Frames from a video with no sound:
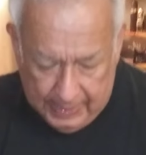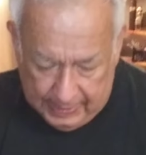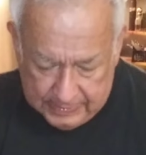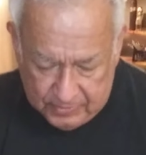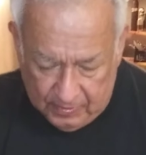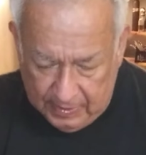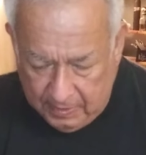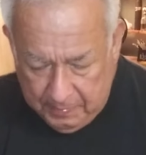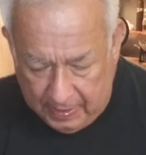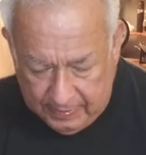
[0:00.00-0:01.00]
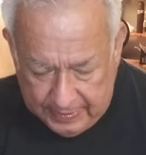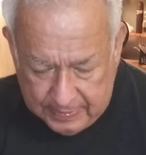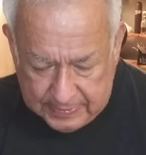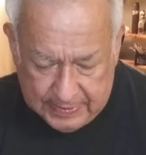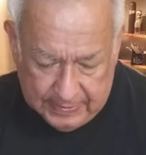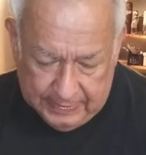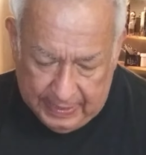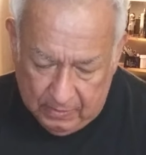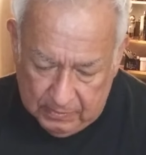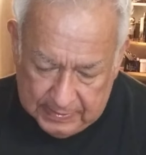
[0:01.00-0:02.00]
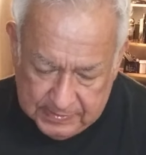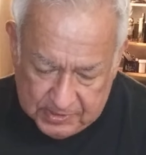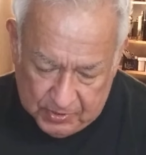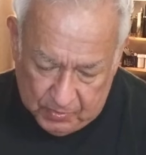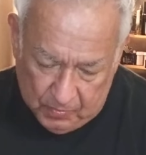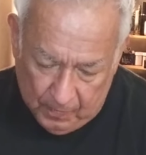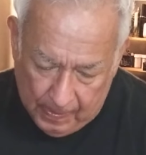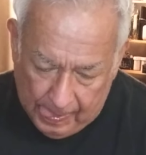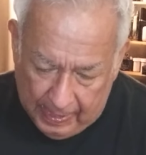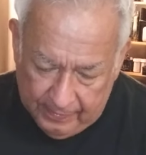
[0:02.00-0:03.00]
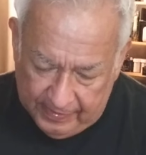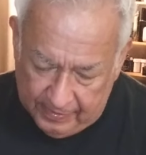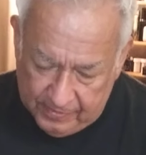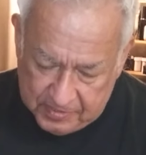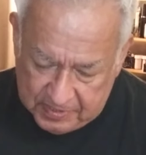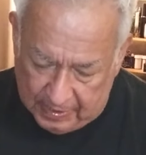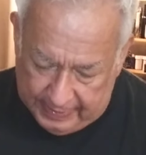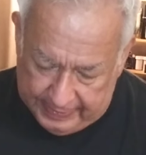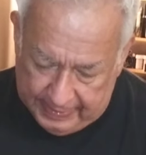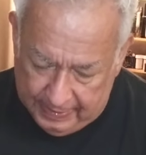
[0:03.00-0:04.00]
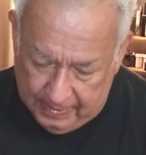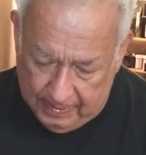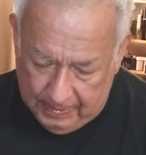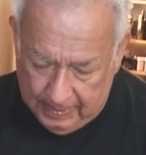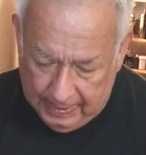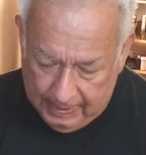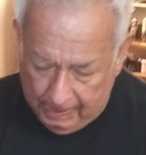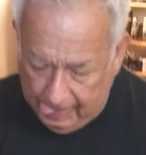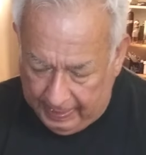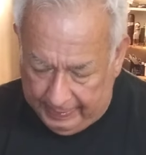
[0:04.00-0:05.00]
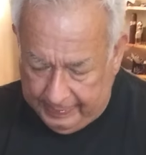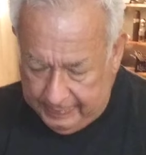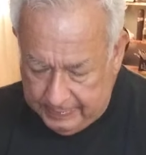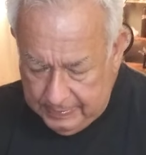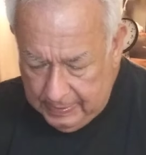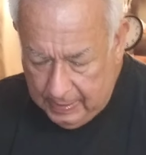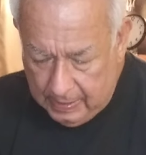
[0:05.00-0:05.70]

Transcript: that's really about it. Now let's do the other side. In,